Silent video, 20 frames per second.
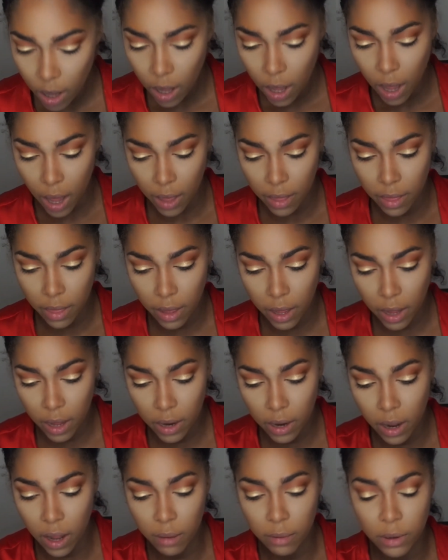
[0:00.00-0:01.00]
And
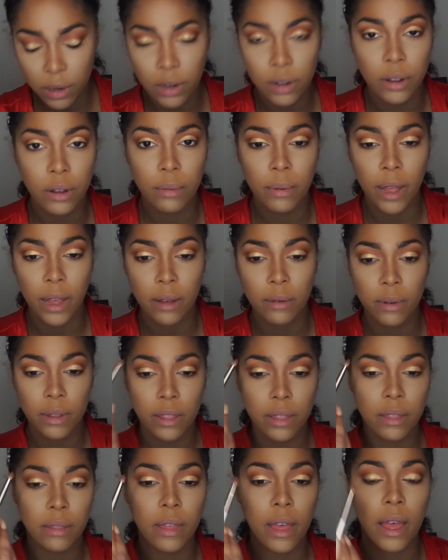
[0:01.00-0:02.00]
then I'm gonna go back
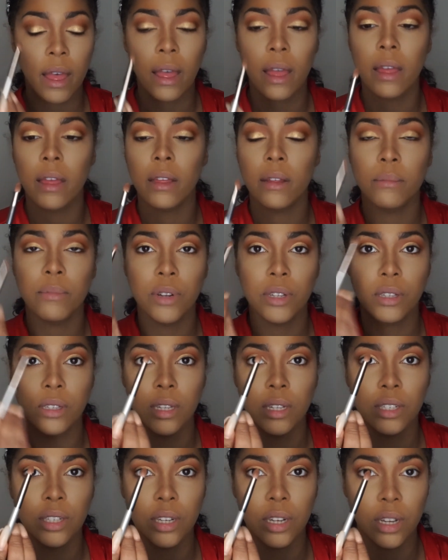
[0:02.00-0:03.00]
with that
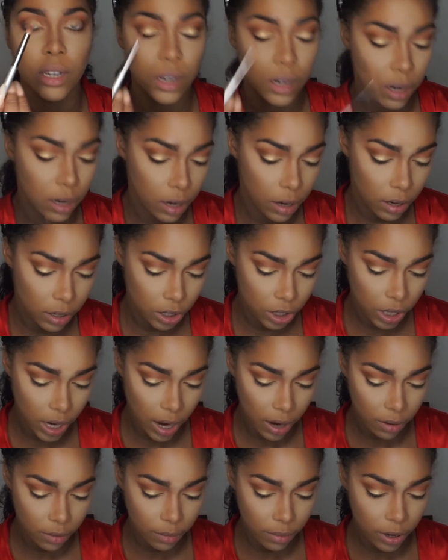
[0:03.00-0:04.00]
Precision
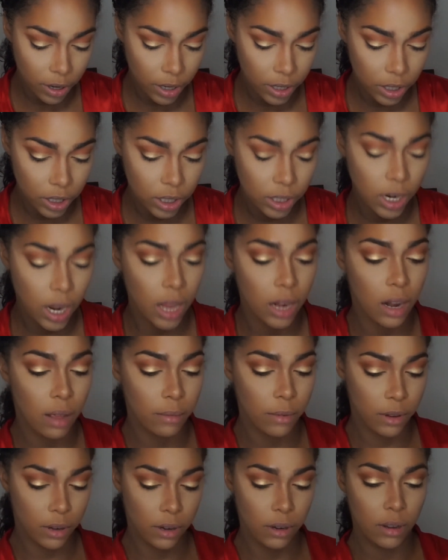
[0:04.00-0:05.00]
shadow brush, and I'm
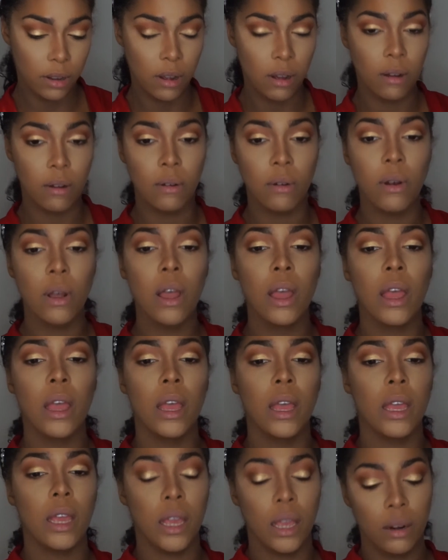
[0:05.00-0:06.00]
gonna go
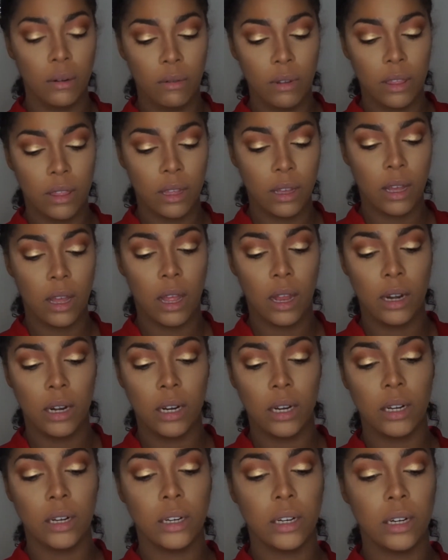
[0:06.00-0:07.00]
in with the color